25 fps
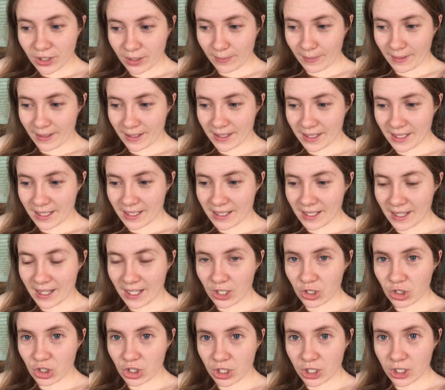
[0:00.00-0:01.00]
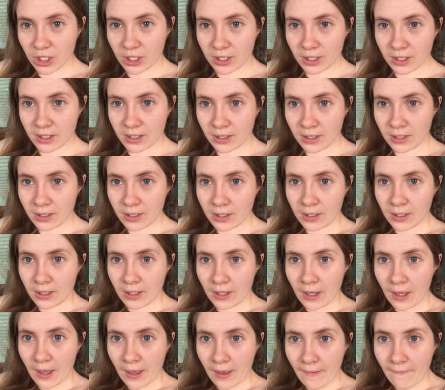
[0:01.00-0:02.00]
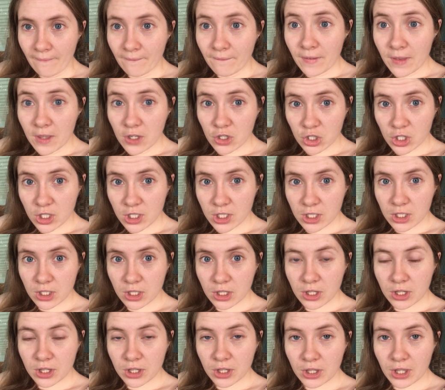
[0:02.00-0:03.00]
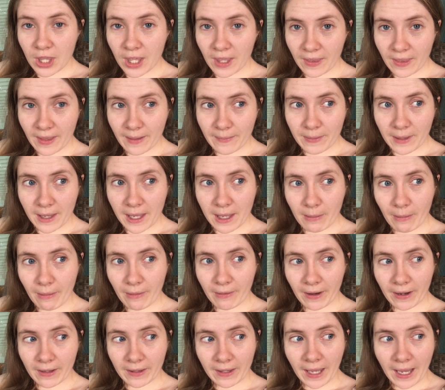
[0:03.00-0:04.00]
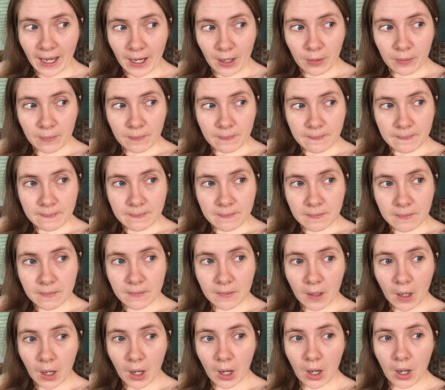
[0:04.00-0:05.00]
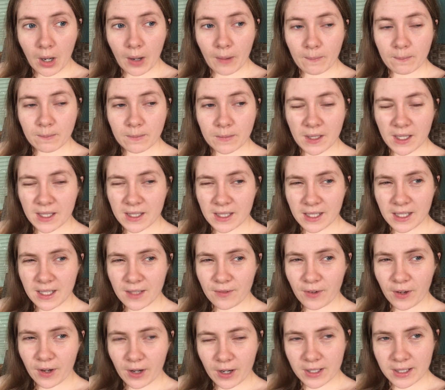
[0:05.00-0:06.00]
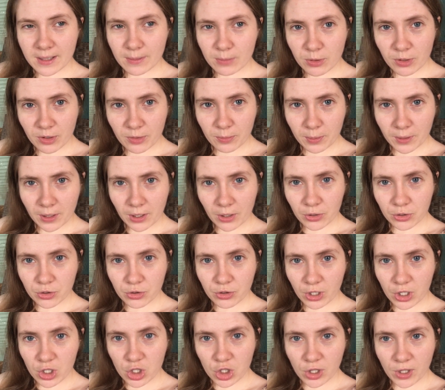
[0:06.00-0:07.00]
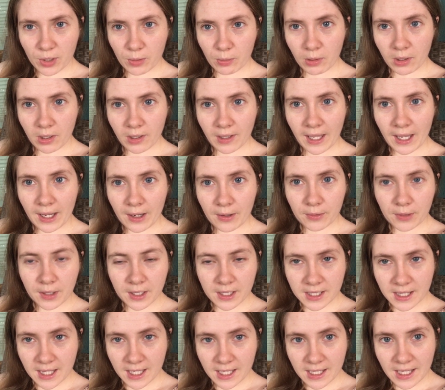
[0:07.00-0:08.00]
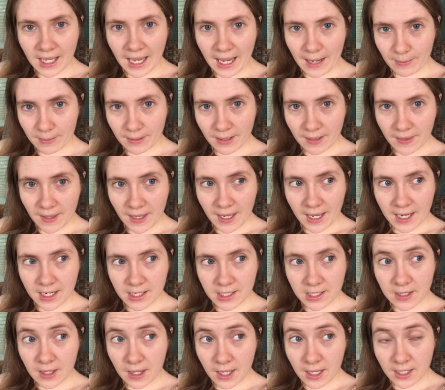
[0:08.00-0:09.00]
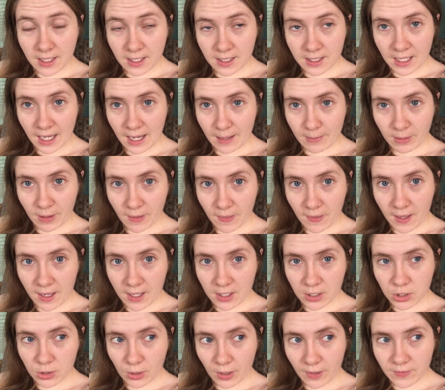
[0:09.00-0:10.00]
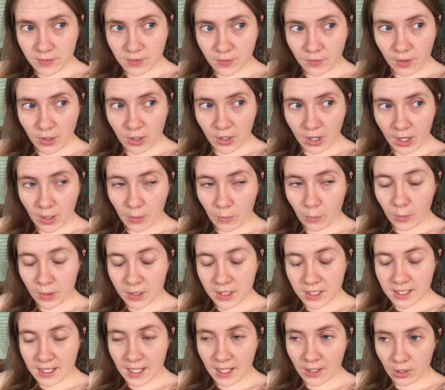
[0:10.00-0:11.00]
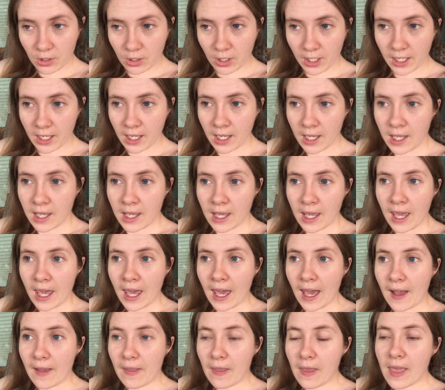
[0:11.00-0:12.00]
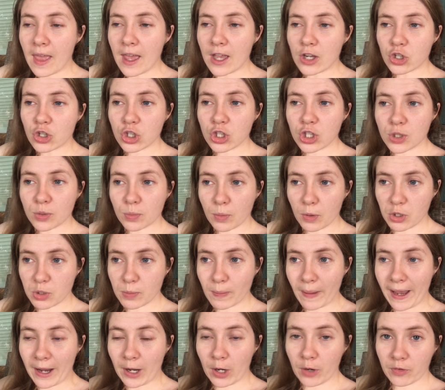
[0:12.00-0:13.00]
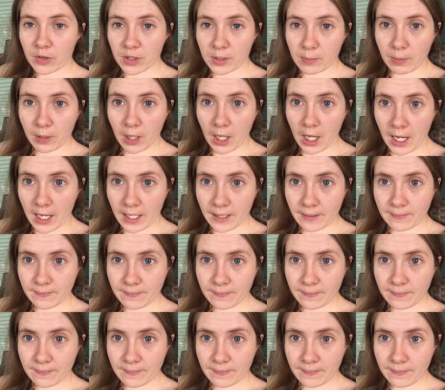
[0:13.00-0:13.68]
means is that I should finish this thing that I'm thinking about right now. Because I need to figure out some sort of political structure that will allow this thing to happen at the end, that I need to happen at the end, so I have to figure out what does that look like. And then I should switch back over to plot.